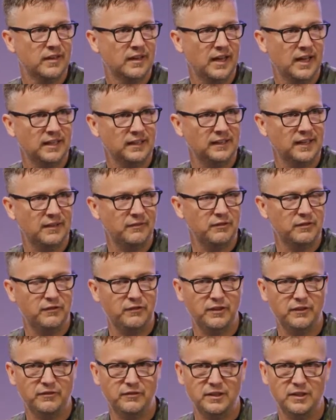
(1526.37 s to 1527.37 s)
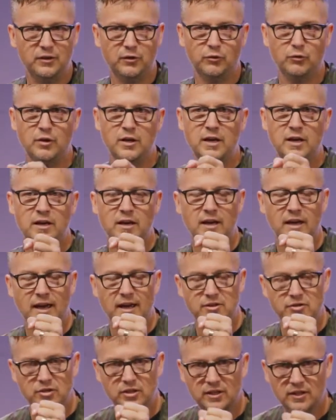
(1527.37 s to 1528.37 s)
At 11:53,
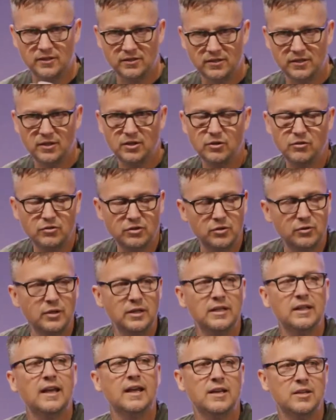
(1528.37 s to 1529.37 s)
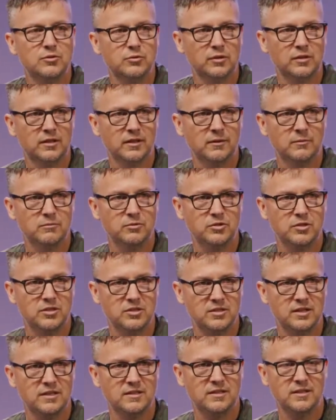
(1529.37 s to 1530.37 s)
as she continued to engage with him, she
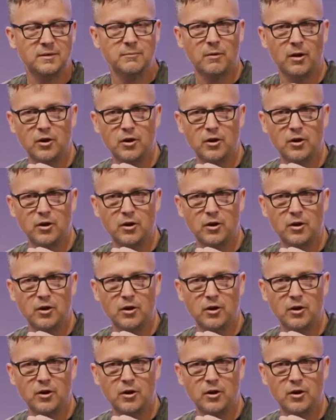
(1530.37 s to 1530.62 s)
said to him,